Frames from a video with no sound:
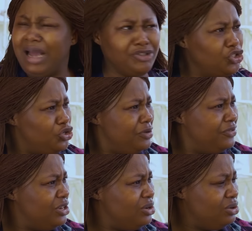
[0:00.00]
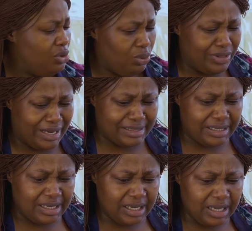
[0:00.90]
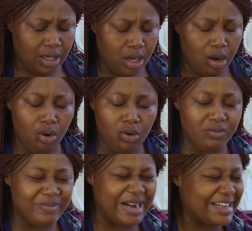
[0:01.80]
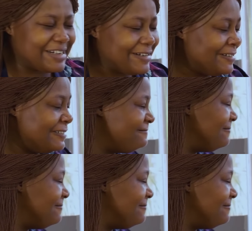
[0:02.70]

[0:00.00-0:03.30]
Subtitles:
How did you even know that? Oh my God,